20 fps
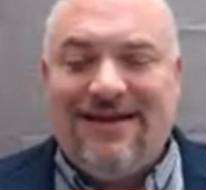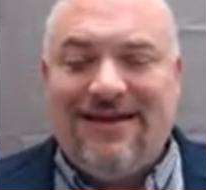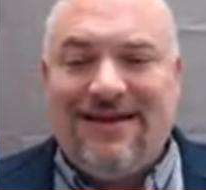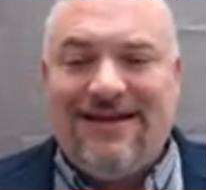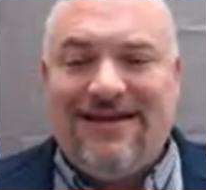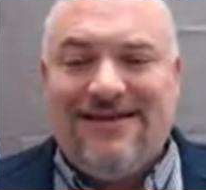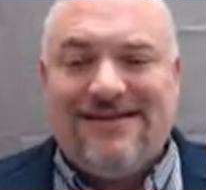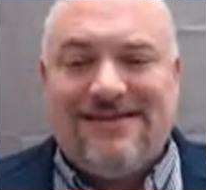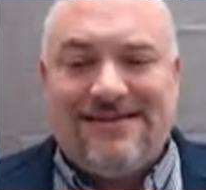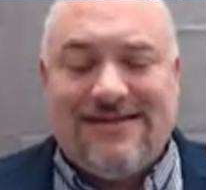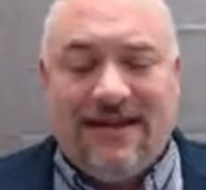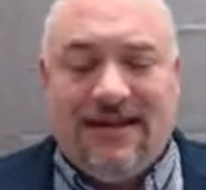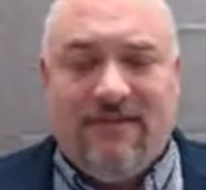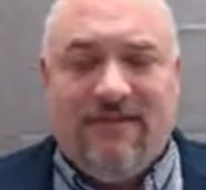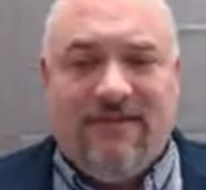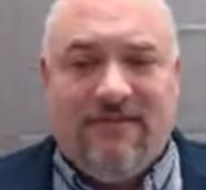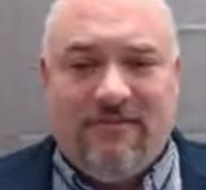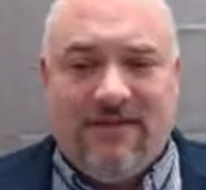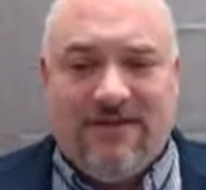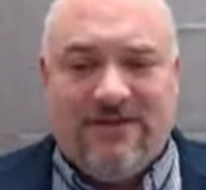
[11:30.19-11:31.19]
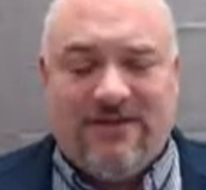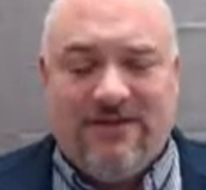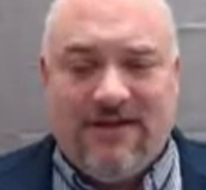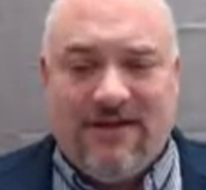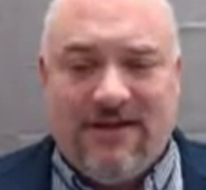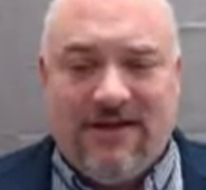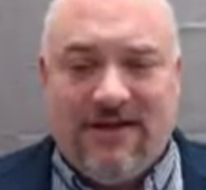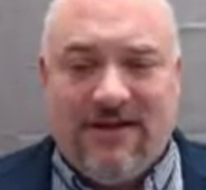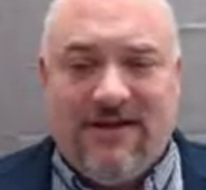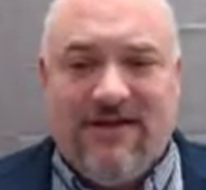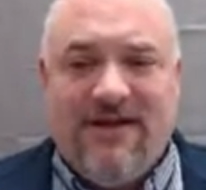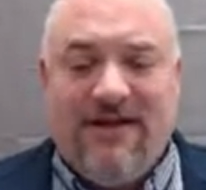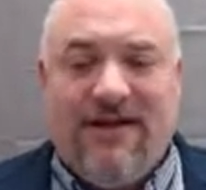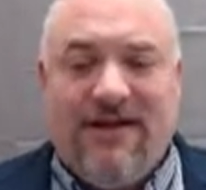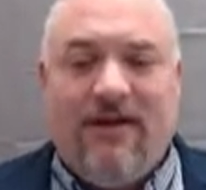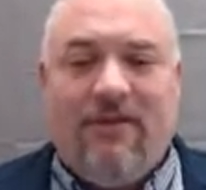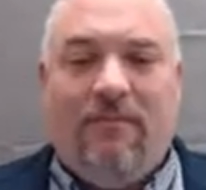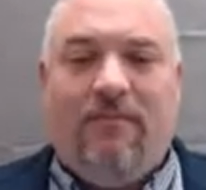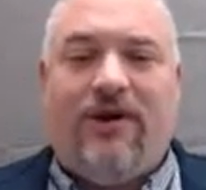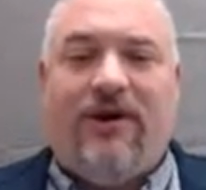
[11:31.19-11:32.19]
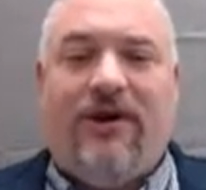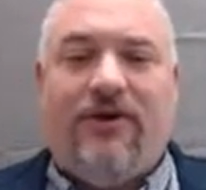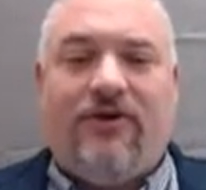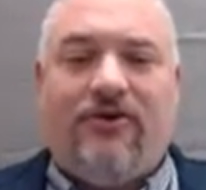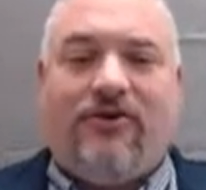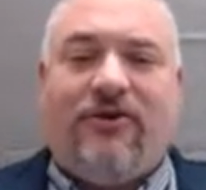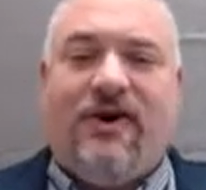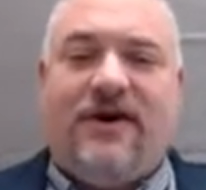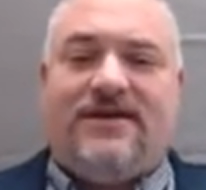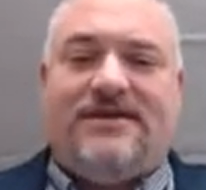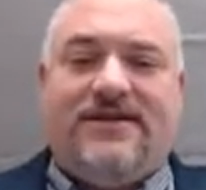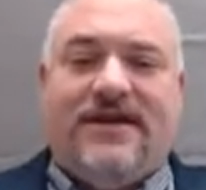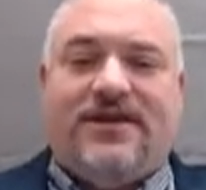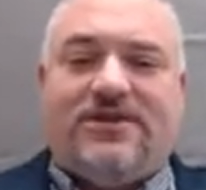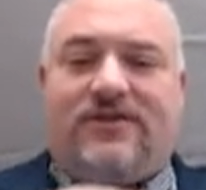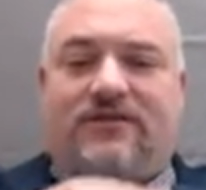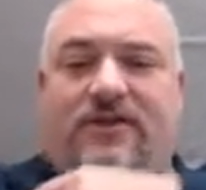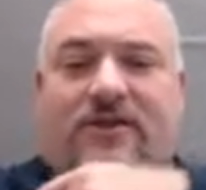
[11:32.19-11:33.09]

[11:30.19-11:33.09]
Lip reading: it is skeletal muscle again, but in cross section.